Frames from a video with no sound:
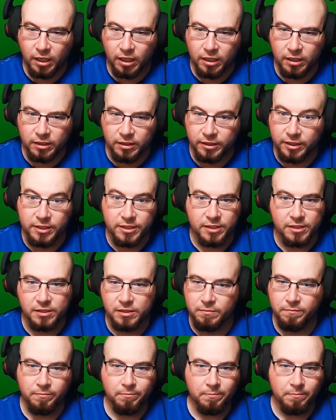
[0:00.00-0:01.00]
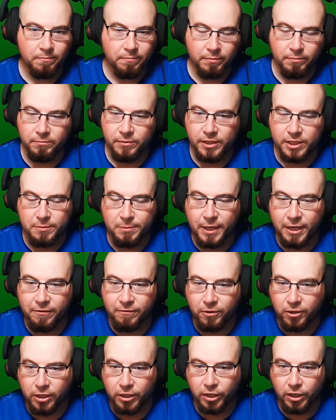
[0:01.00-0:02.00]
this is by
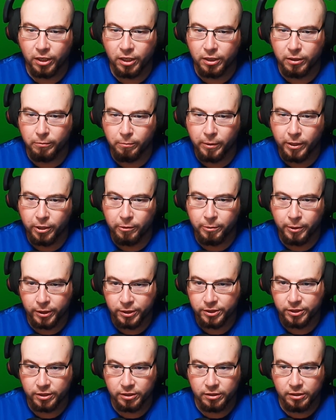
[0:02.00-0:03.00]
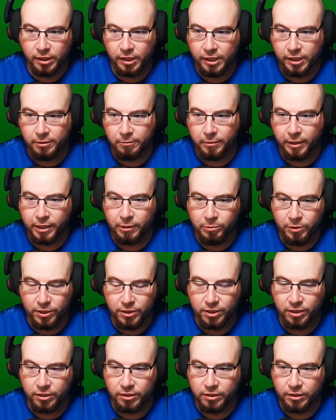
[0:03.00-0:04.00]
far a better picture, in my
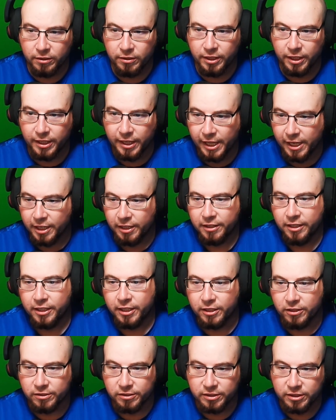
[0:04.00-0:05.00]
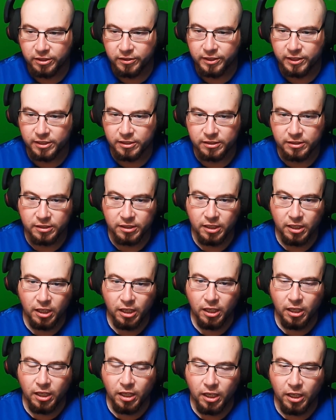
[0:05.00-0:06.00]
opinion, than anything else there is.
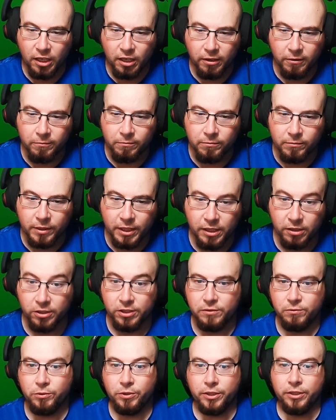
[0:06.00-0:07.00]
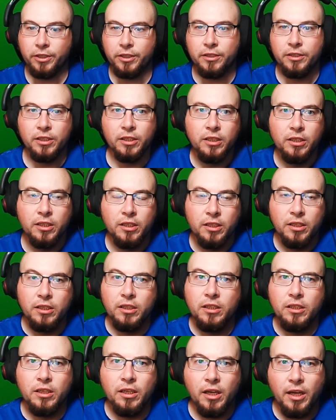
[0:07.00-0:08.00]
It looks really good.
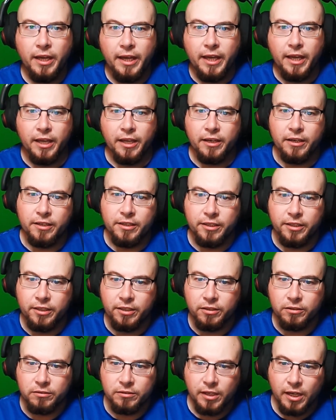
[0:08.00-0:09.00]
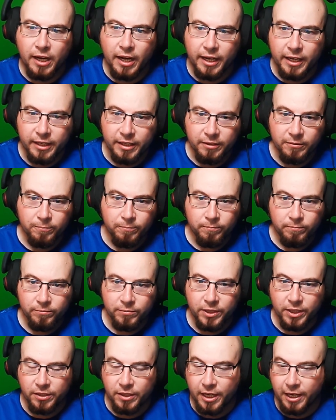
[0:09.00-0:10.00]
And, you know, I
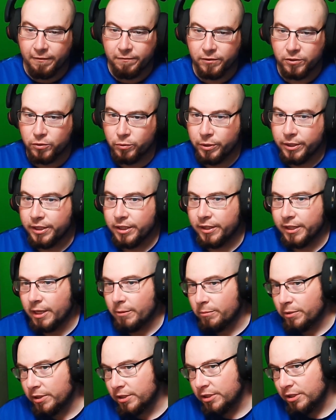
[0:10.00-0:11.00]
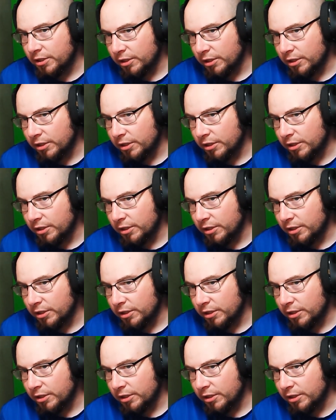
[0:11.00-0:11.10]
didn't have to tweak it that much.